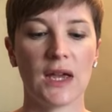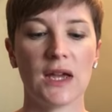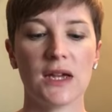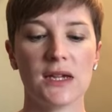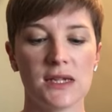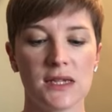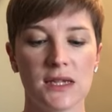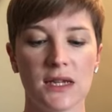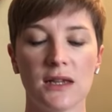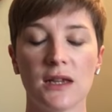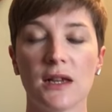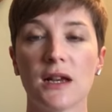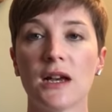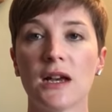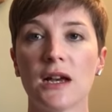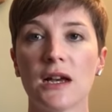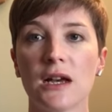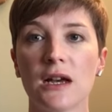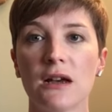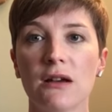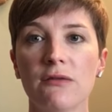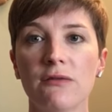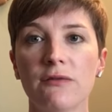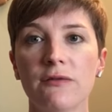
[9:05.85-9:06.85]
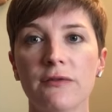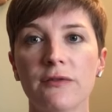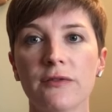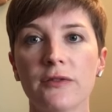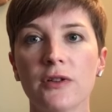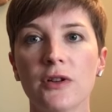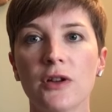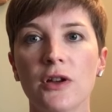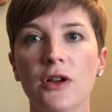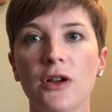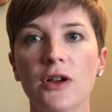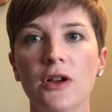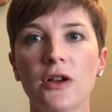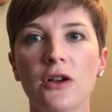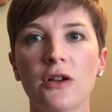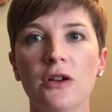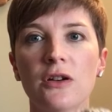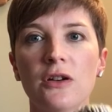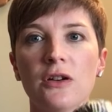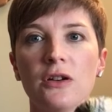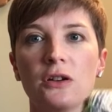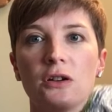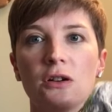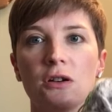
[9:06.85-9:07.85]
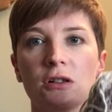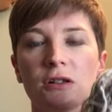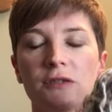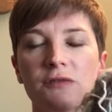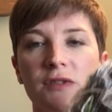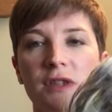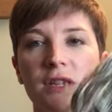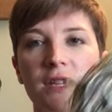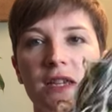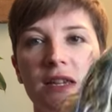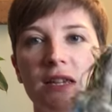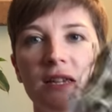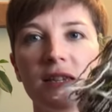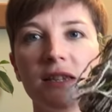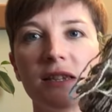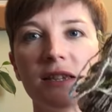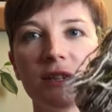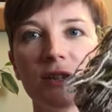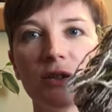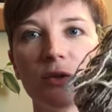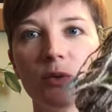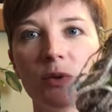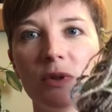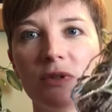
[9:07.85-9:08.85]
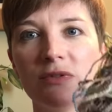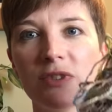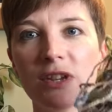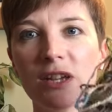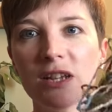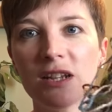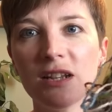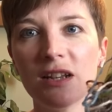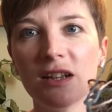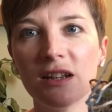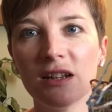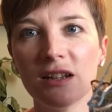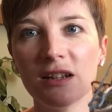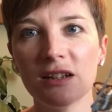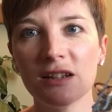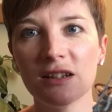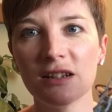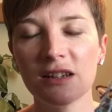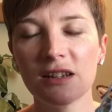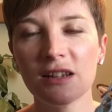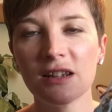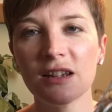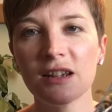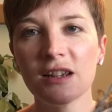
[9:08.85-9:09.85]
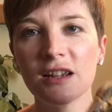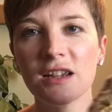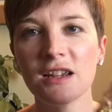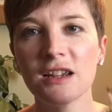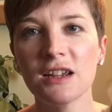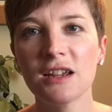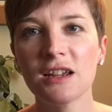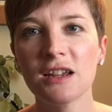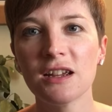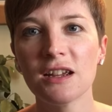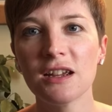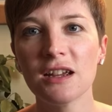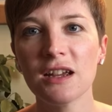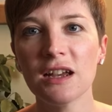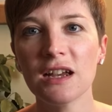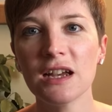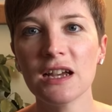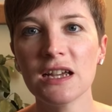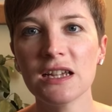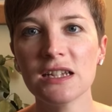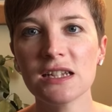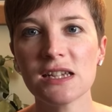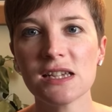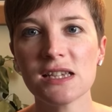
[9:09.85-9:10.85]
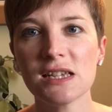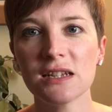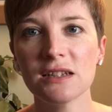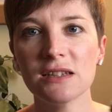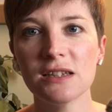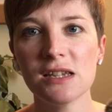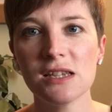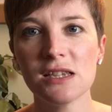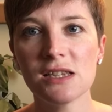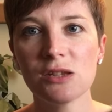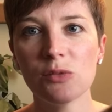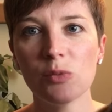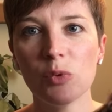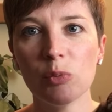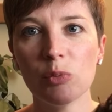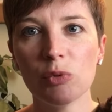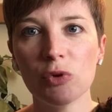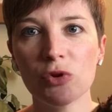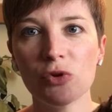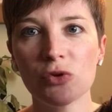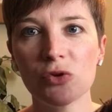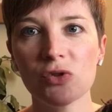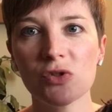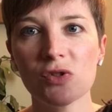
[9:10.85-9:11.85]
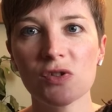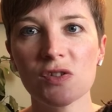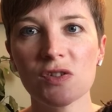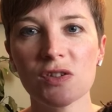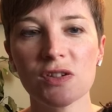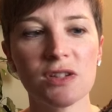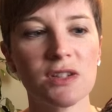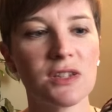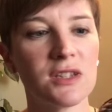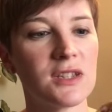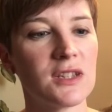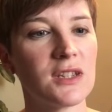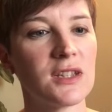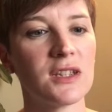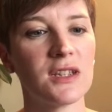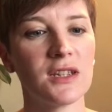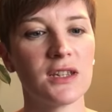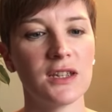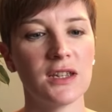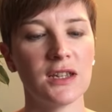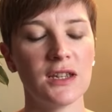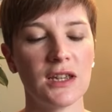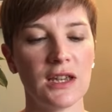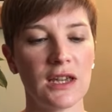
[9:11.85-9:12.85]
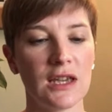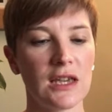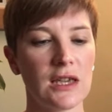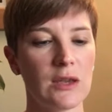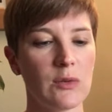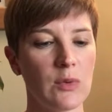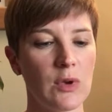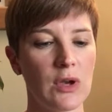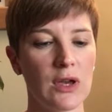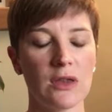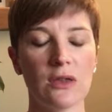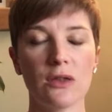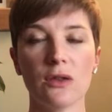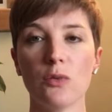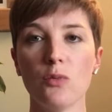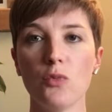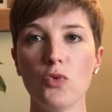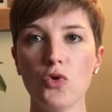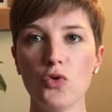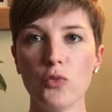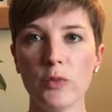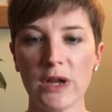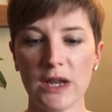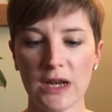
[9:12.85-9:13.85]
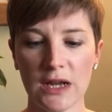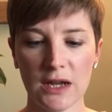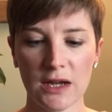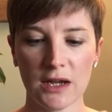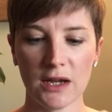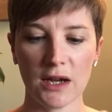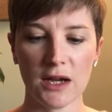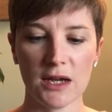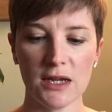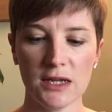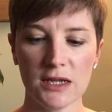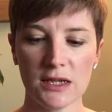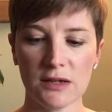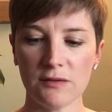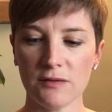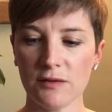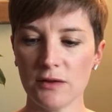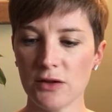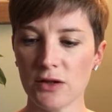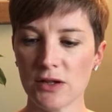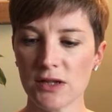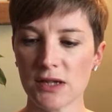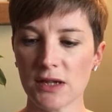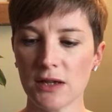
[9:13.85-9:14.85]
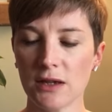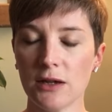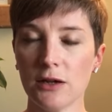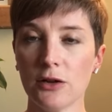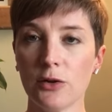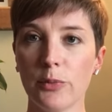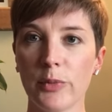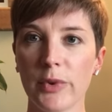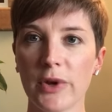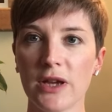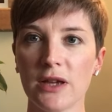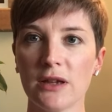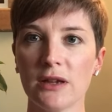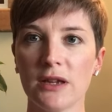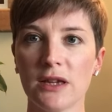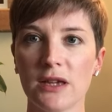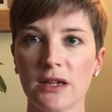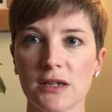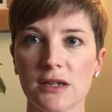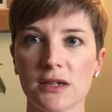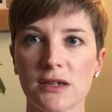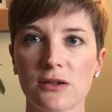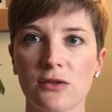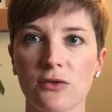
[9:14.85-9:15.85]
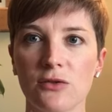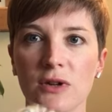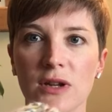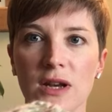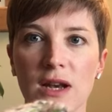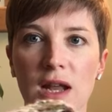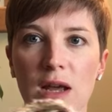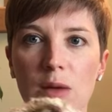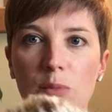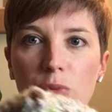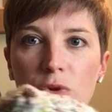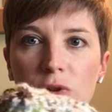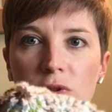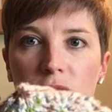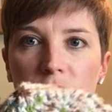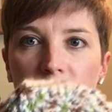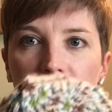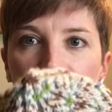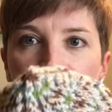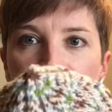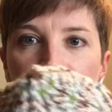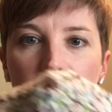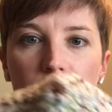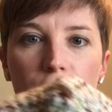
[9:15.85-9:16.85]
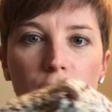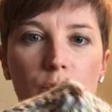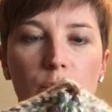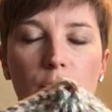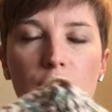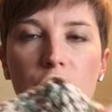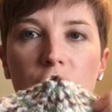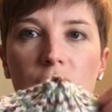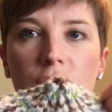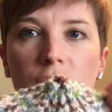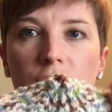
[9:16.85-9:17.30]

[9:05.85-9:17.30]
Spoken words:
I still have all of these to weave in, and it still needs to be blocked. At the moment it kind of looks a little bit like it's got a nipple on the top,